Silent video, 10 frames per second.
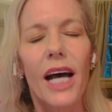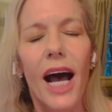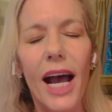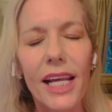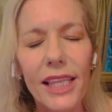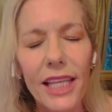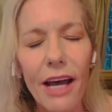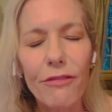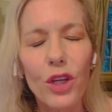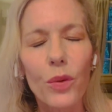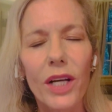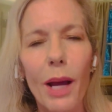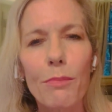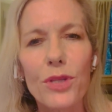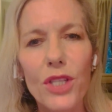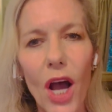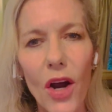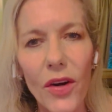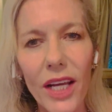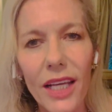I love you and I'm
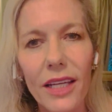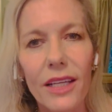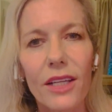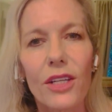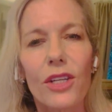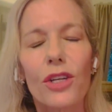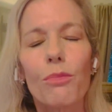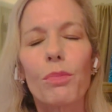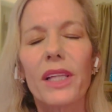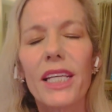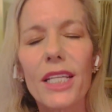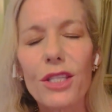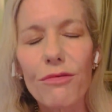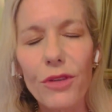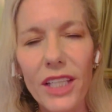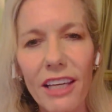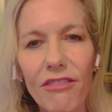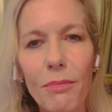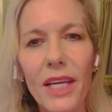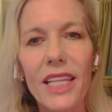sorry. Please
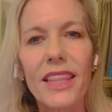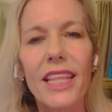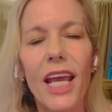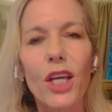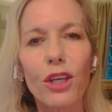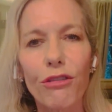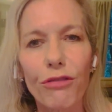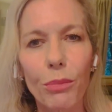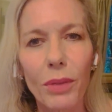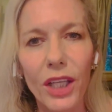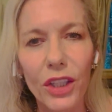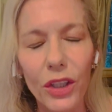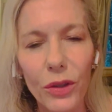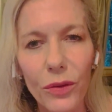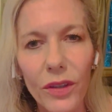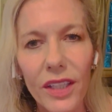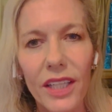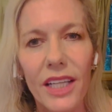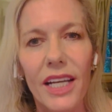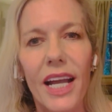forgive me and thank you for being you.
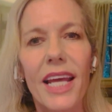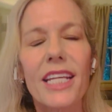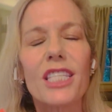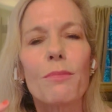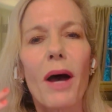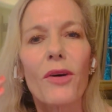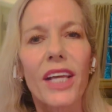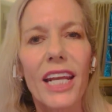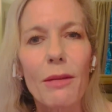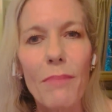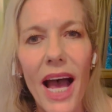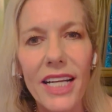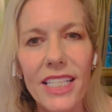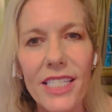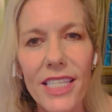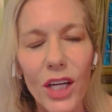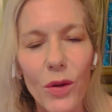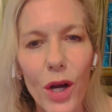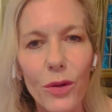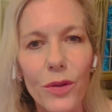And it's about getting back to
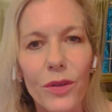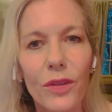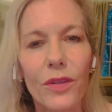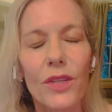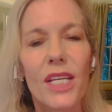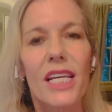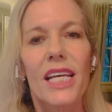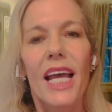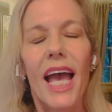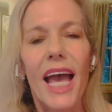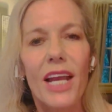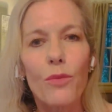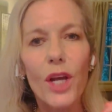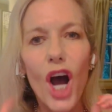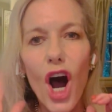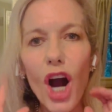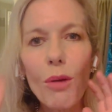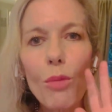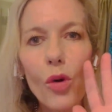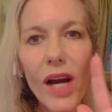zero. And we are
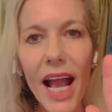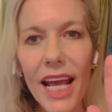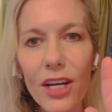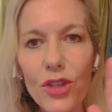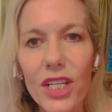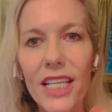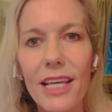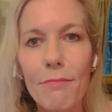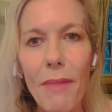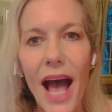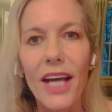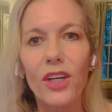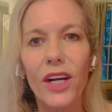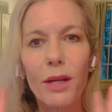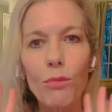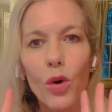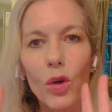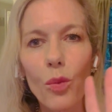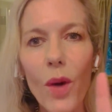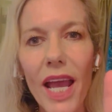more energy than matter and more
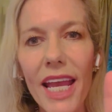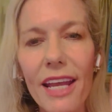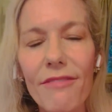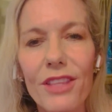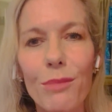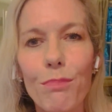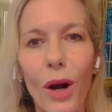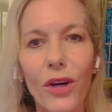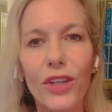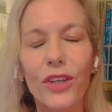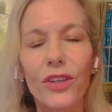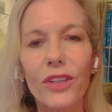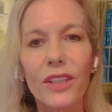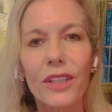wave than particle.